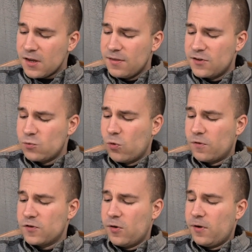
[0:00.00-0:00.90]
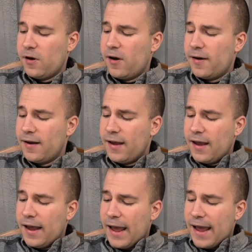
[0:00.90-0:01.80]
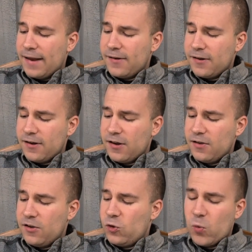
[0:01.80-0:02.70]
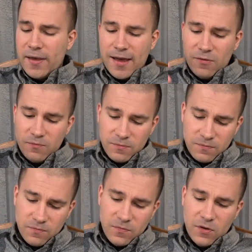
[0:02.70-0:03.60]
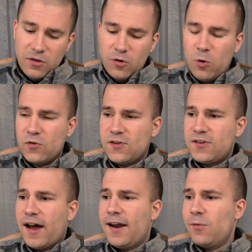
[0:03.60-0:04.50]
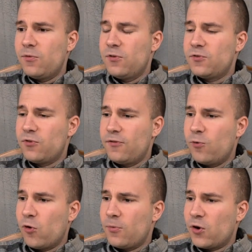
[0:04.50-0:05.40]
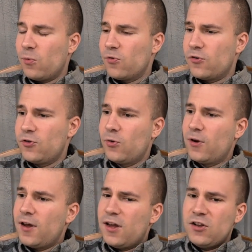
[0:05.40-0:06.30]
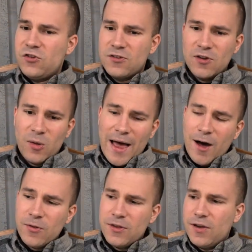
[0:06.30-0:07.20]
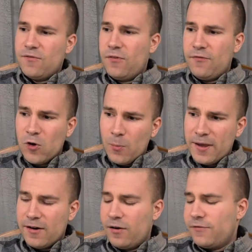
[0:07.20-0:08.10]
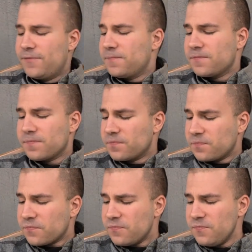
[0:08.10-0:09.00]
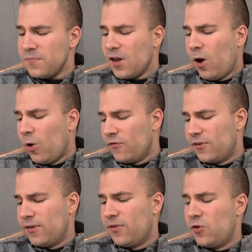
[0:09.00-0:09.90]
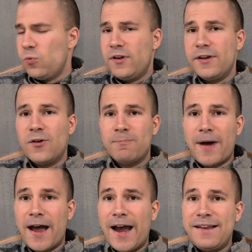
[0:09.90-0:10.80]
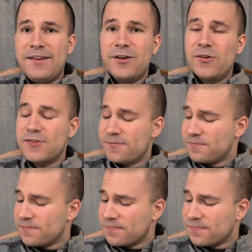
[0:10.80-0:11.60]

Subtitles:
this war was going on. And the way that the whole society was reformed during World War II just allowed the fulfillment of all of the New Deal ideals,